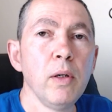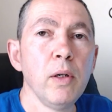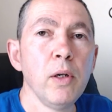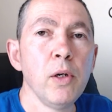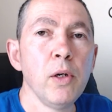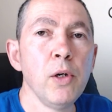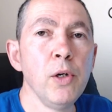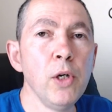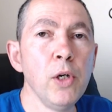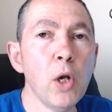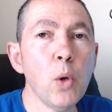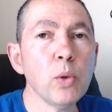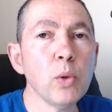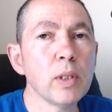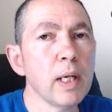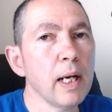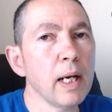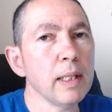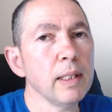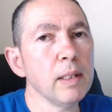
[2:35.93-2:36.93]
Note
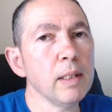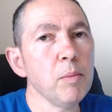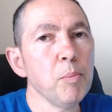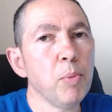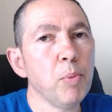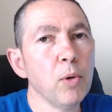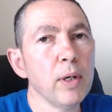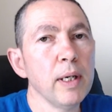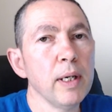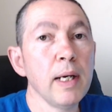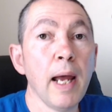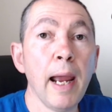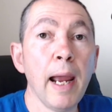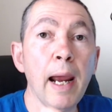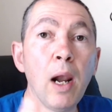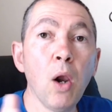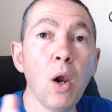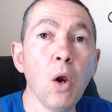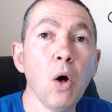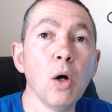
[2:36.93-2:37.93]
that I didn't put in
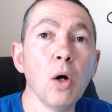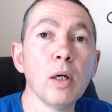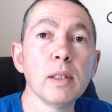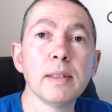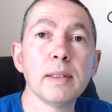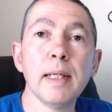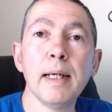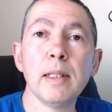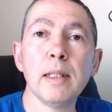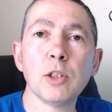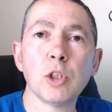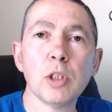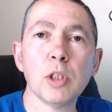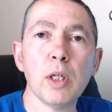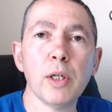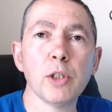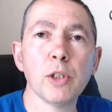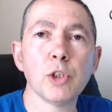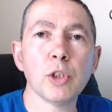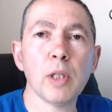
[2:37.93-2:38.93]
a long tail
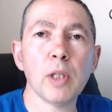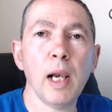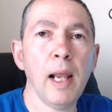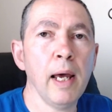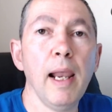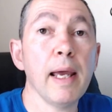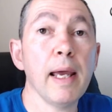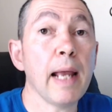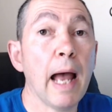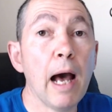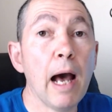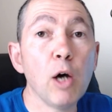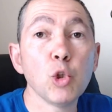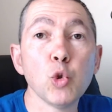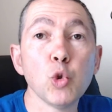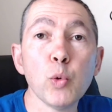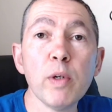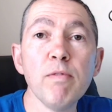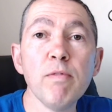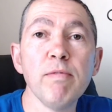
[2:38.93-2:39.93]
search like how
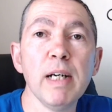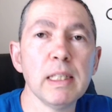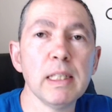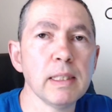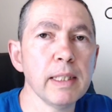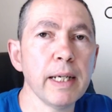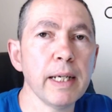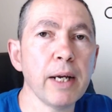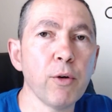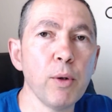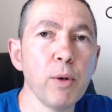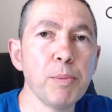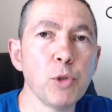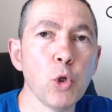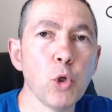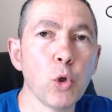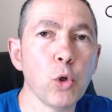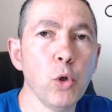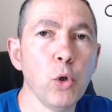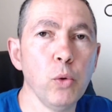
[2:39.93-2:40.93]
to invest in
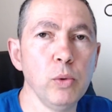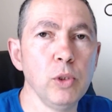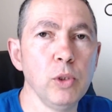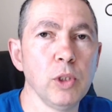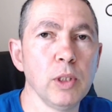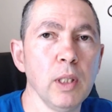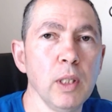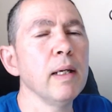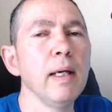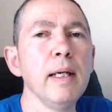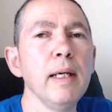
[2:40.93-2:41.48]
cryptocurrency.